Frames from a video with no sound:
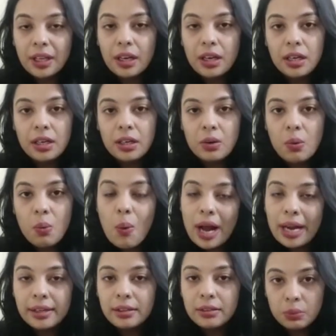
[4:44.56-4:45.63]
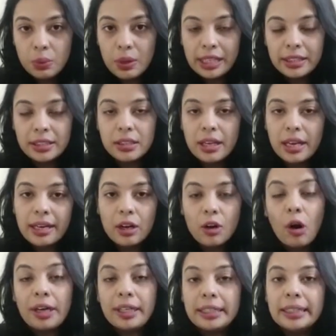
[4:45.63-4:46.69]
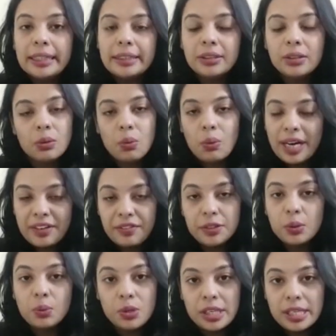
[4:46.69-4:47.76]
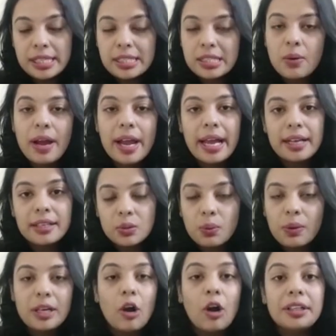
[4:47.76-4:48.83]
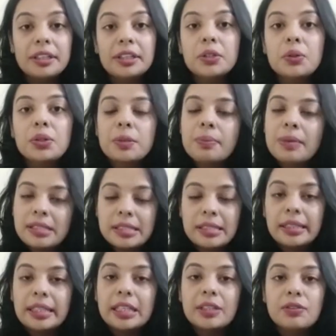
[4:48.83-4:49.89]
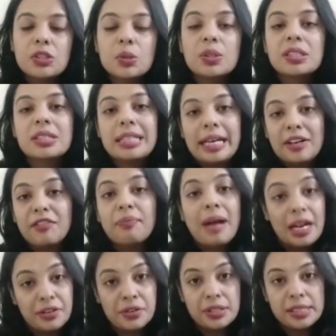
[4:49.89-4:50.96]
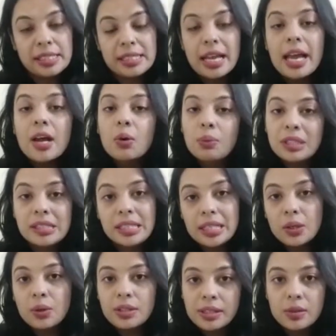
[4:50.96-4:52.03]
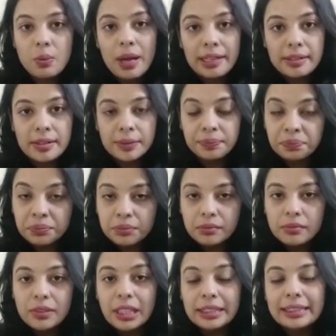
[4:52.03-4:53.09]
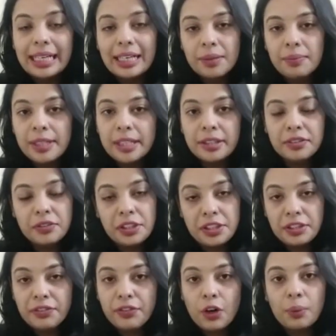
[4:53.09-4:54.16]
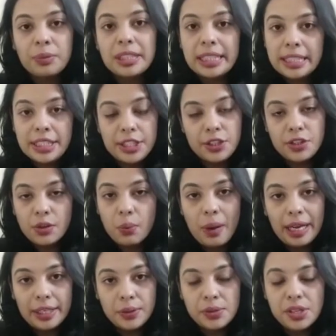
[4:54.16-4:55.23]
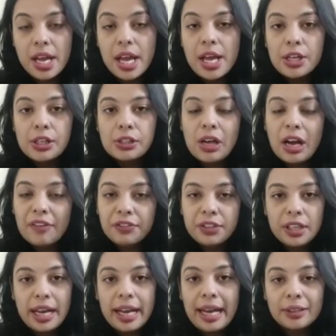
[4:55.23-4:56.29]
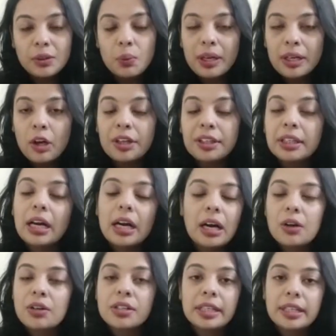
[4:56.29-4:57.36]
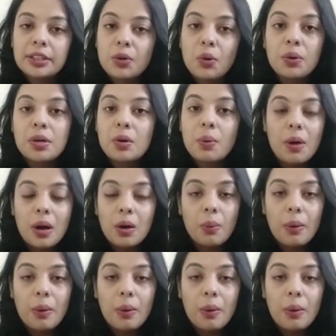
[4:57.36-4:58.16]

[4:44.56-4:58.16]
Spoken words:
1, and accordingly whatever the word is. So one hot encoder basically gives you a set of matrices with zeros and ones that are being converted from the integer values. So after I had the one hot encoder